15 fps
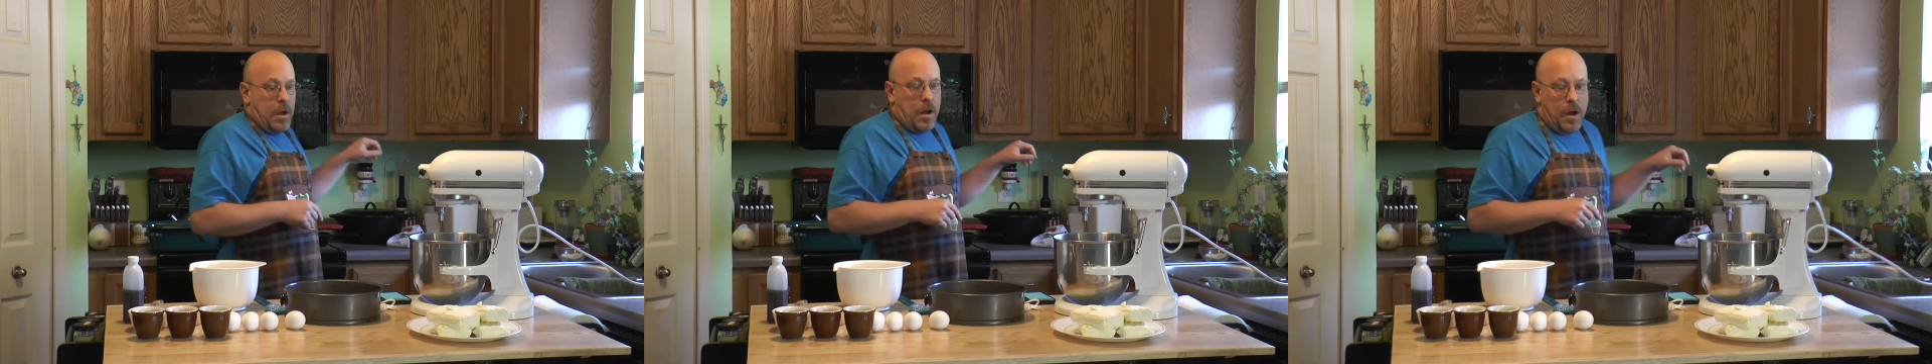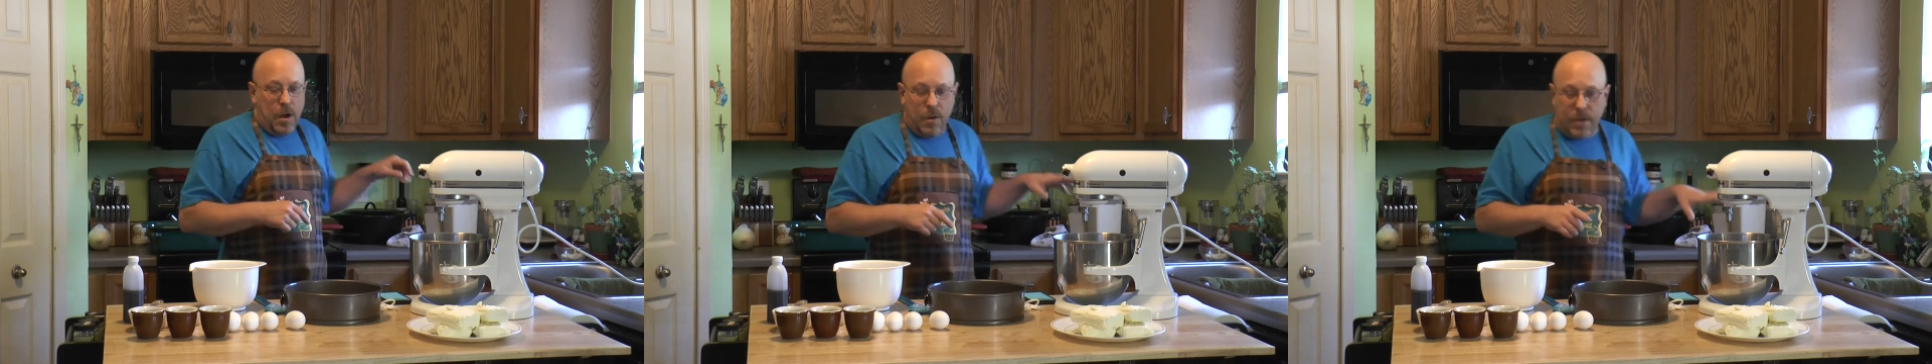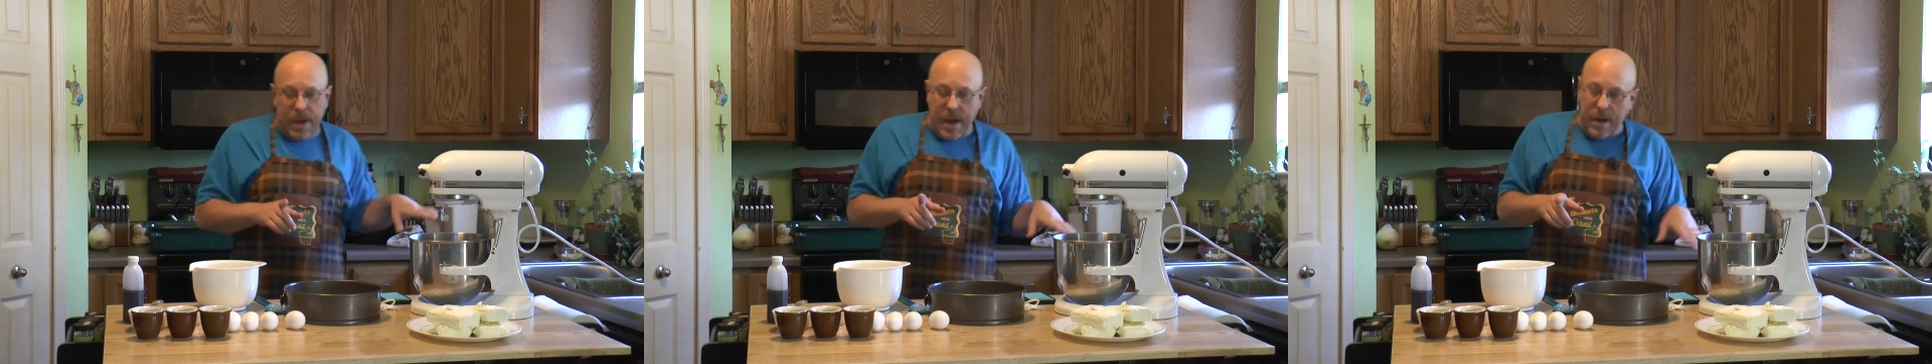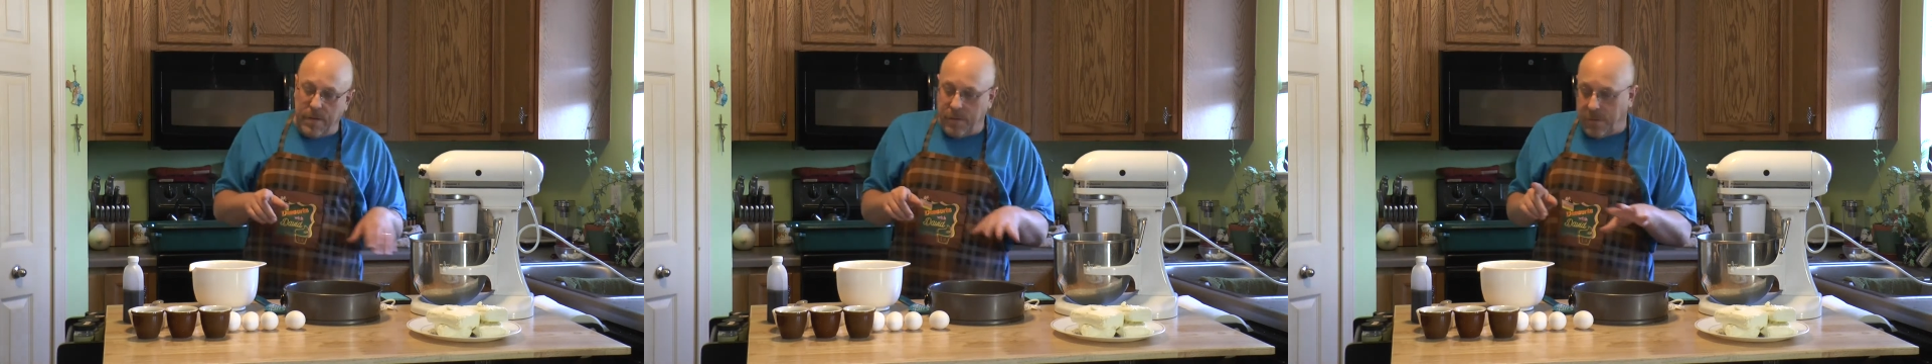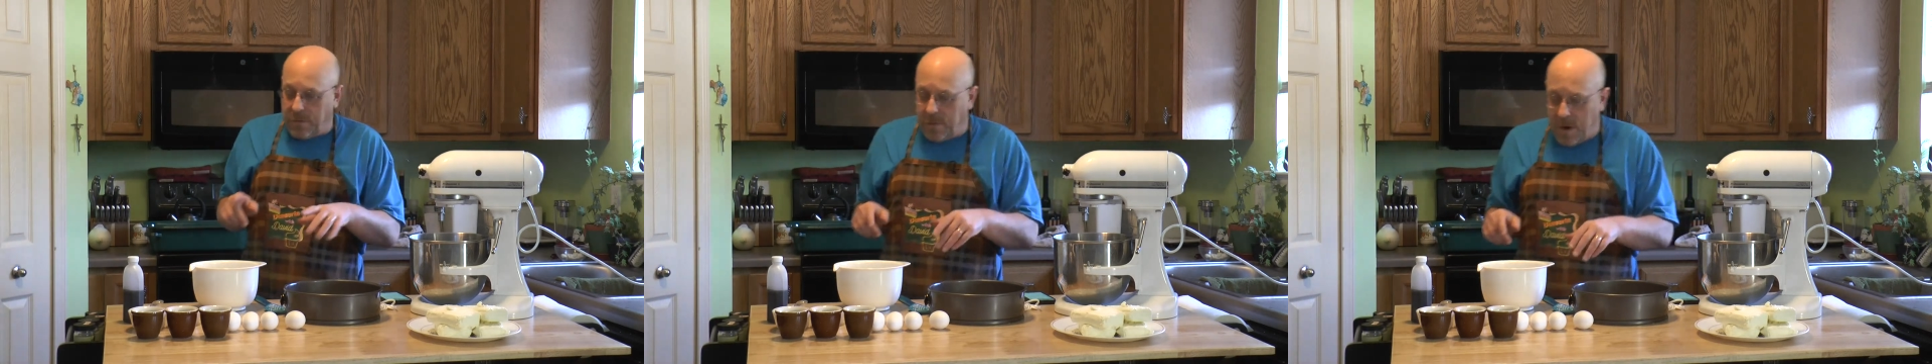Okay,
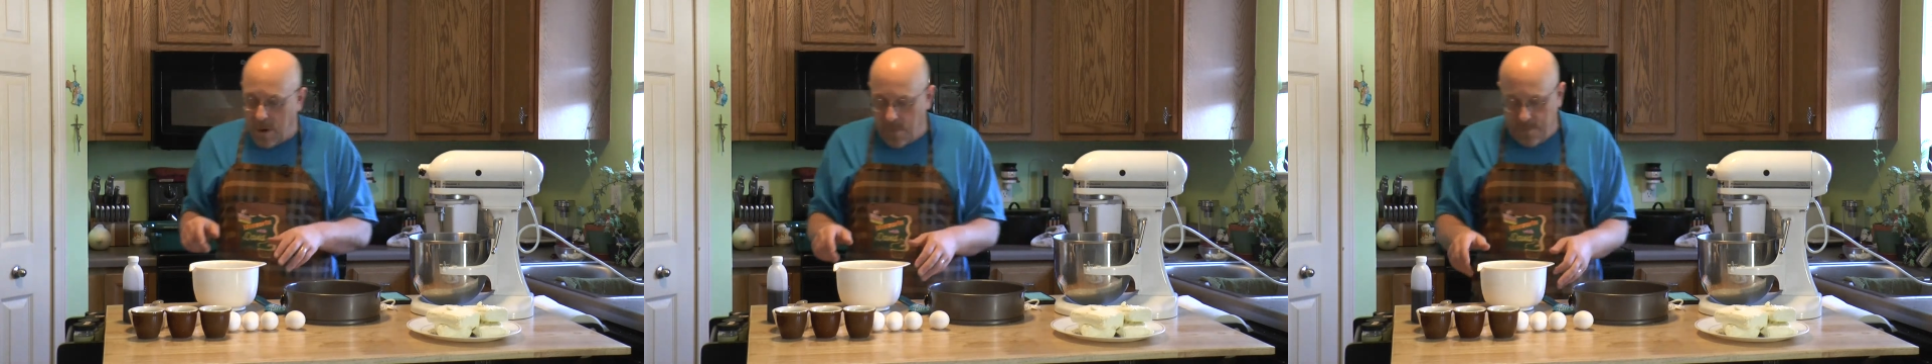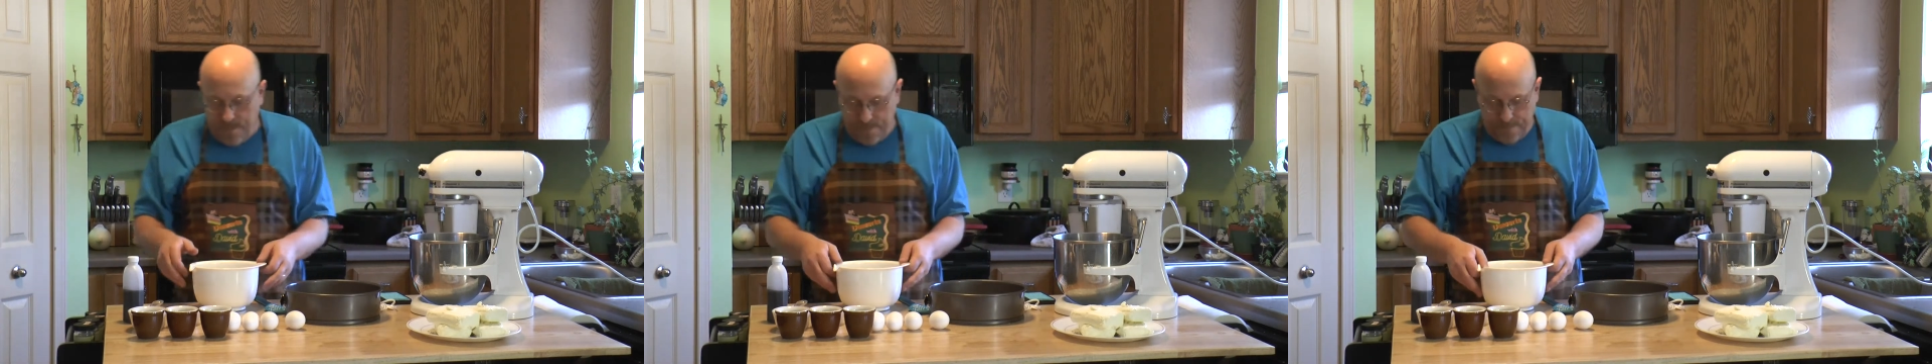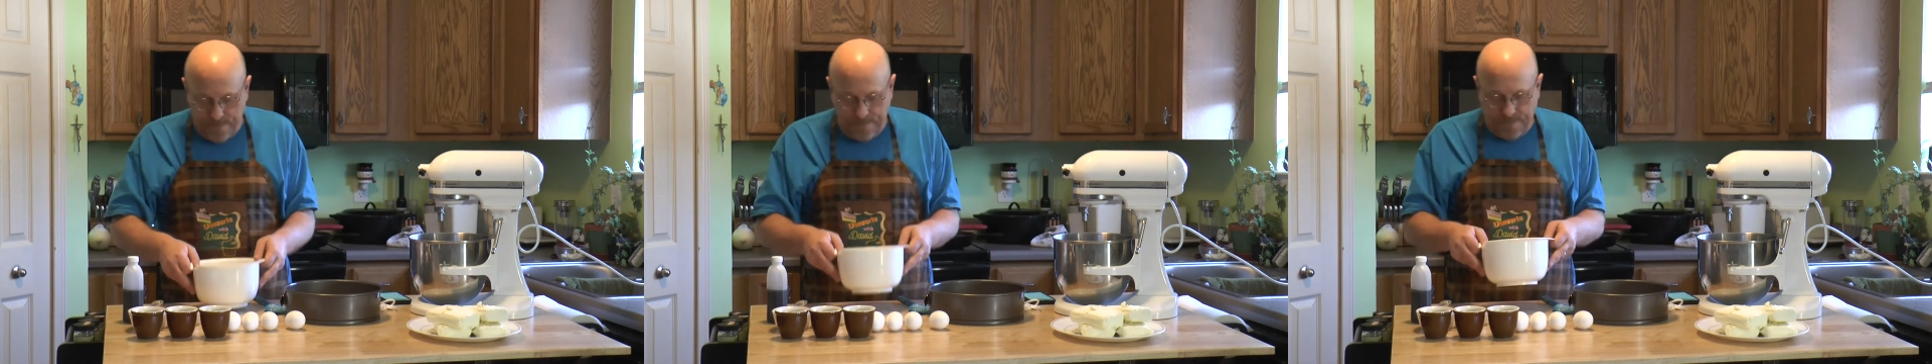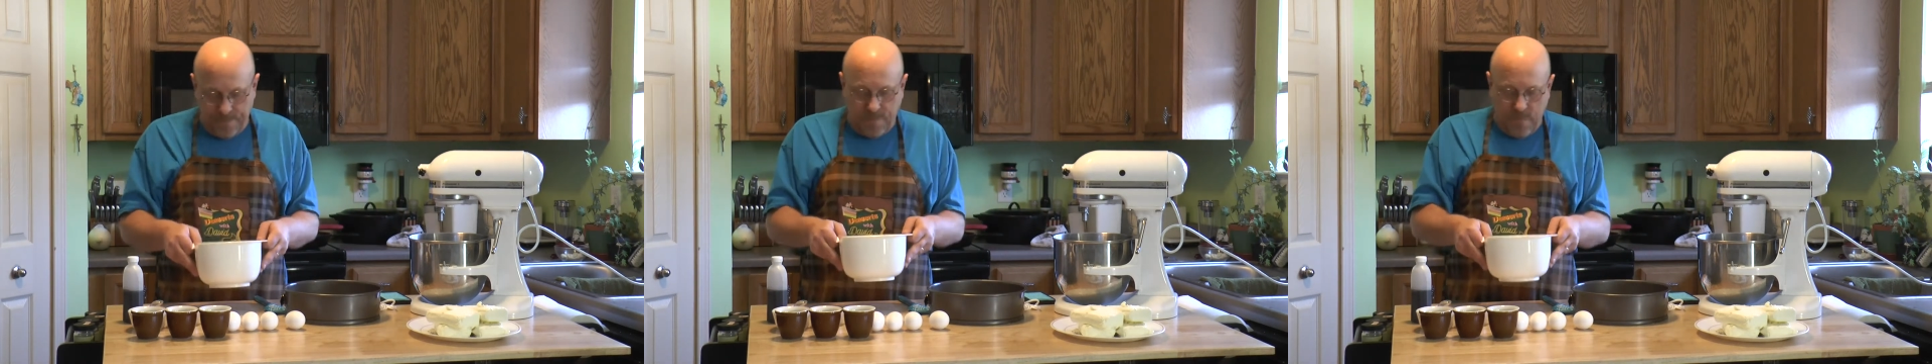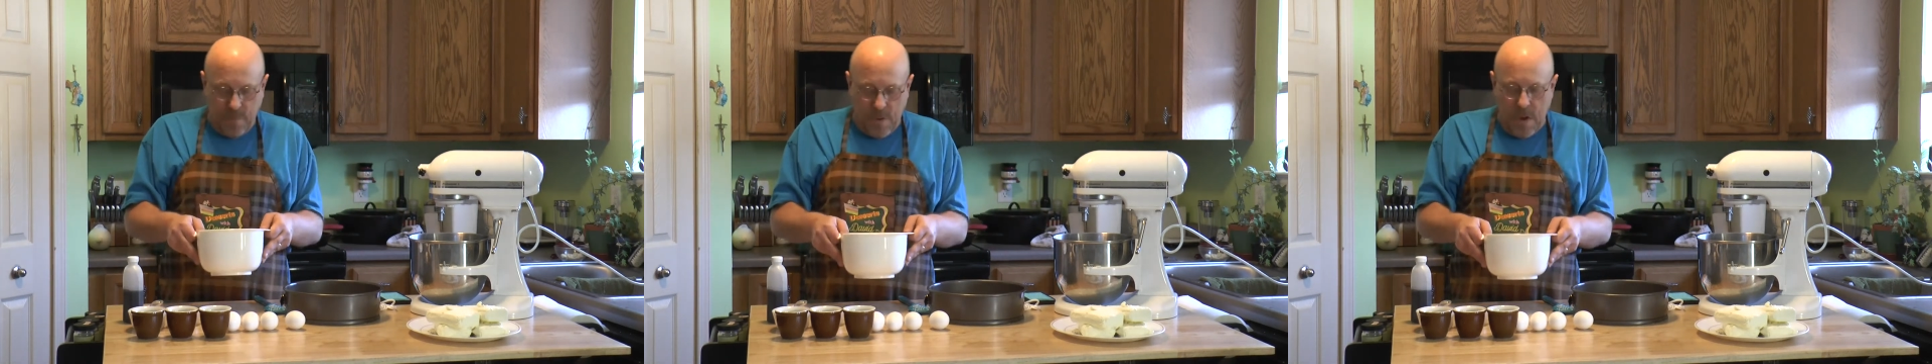so
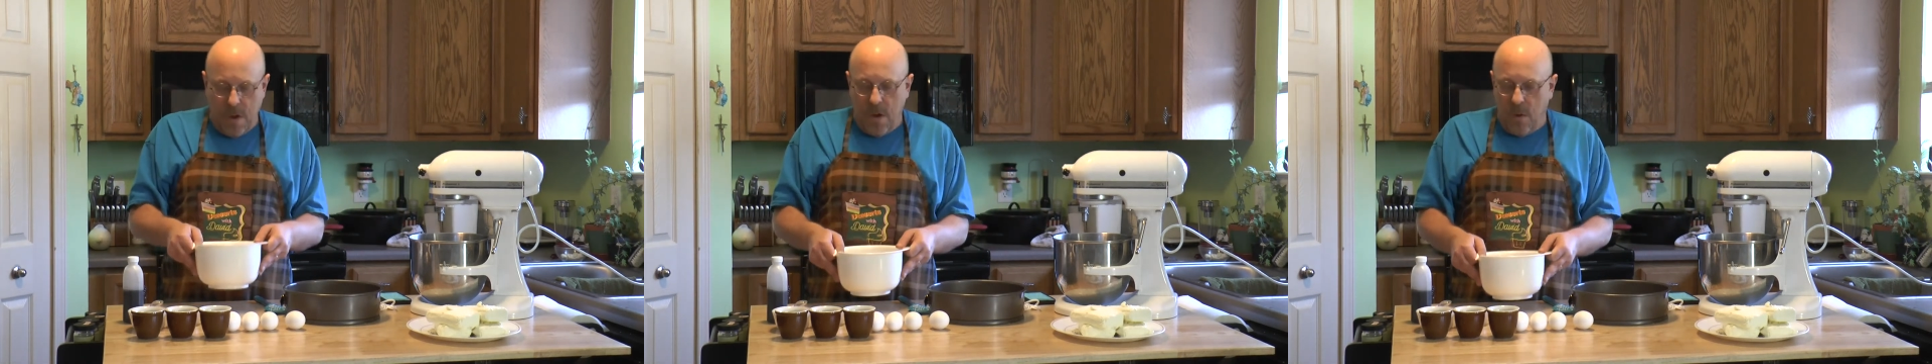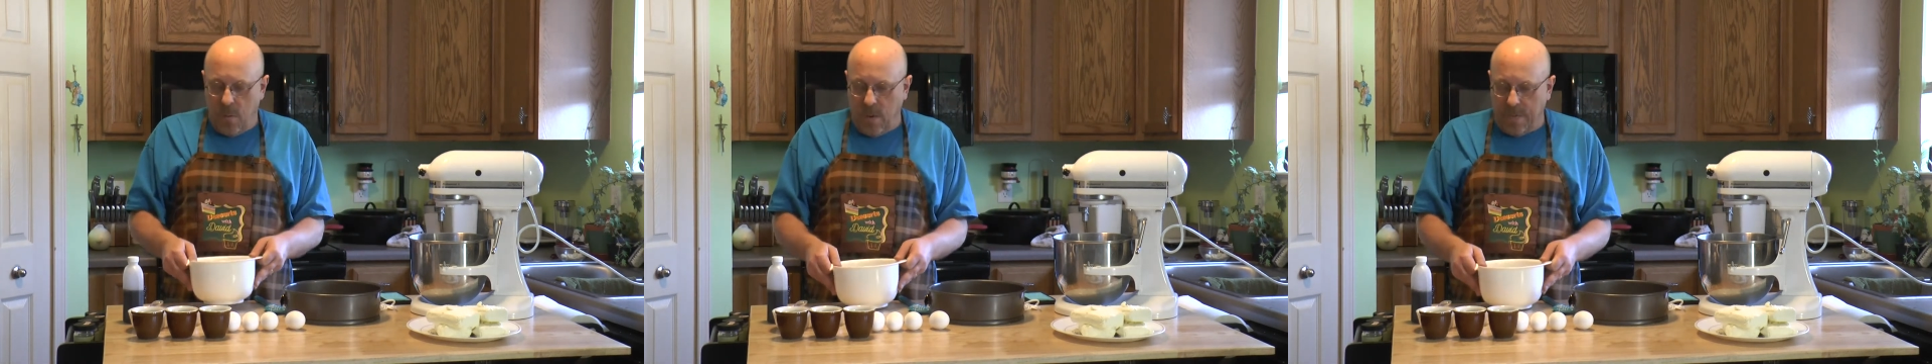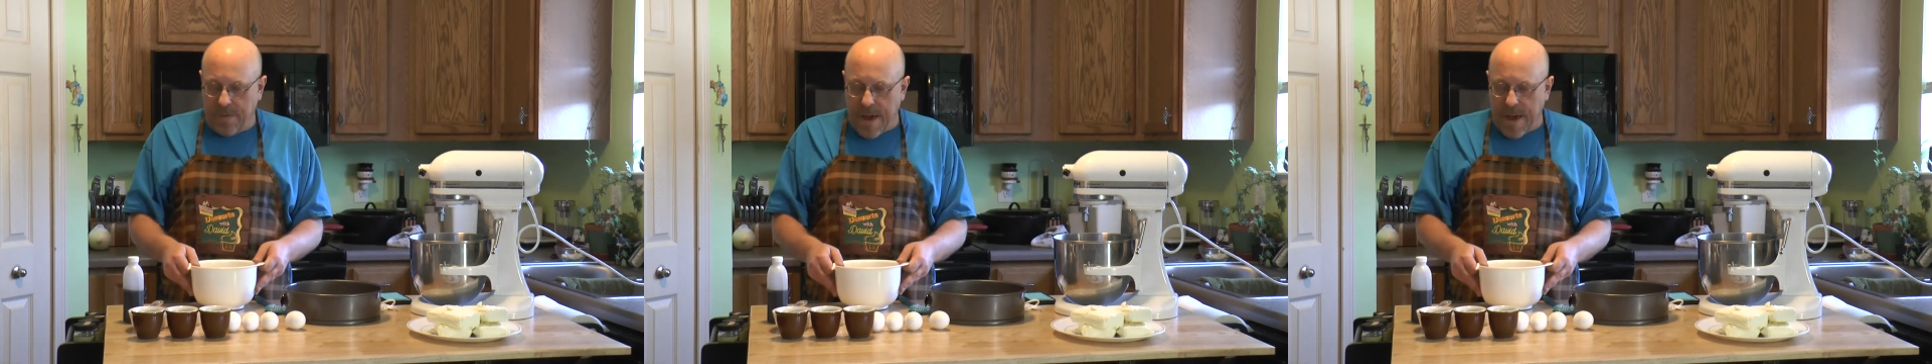we've